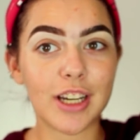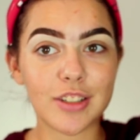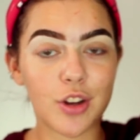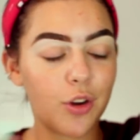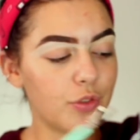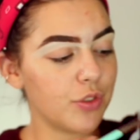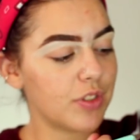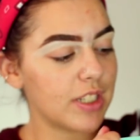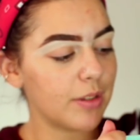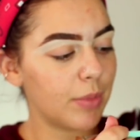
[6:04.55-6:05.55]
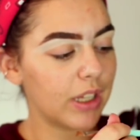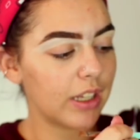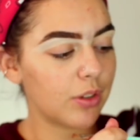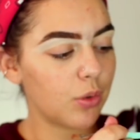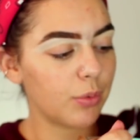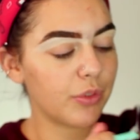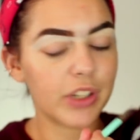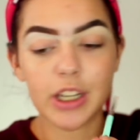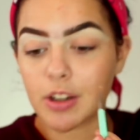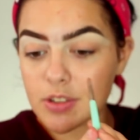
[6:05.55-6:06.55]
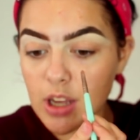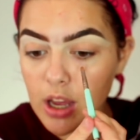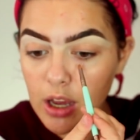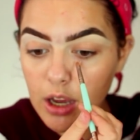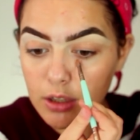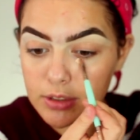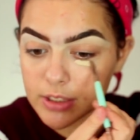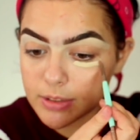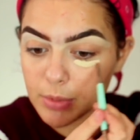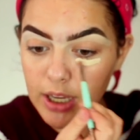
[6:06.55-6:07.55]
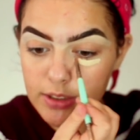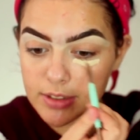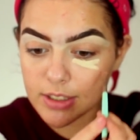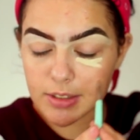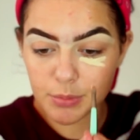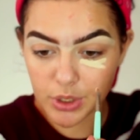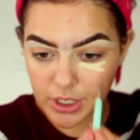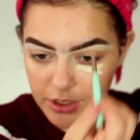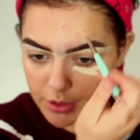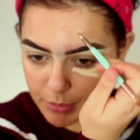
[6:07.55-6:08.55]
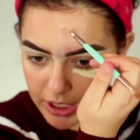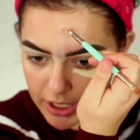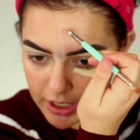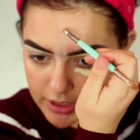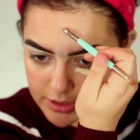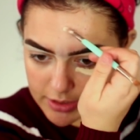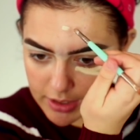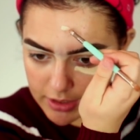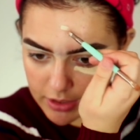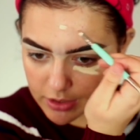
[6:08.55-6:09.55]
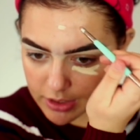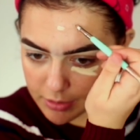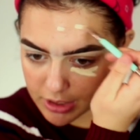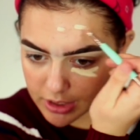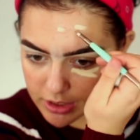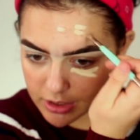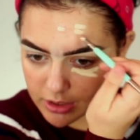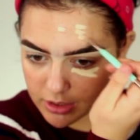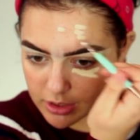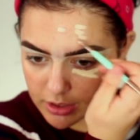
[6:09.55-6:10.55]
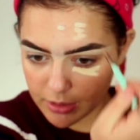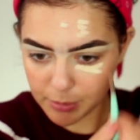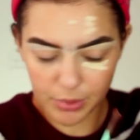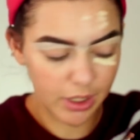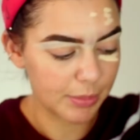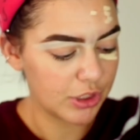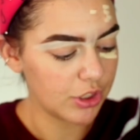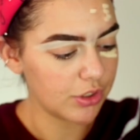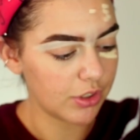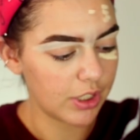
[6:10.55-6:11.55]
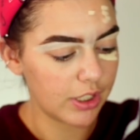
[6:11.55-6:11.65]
You guys know if you've seen my like normal videos, I'll take some excess and put it under my eyes and then on any blemishes or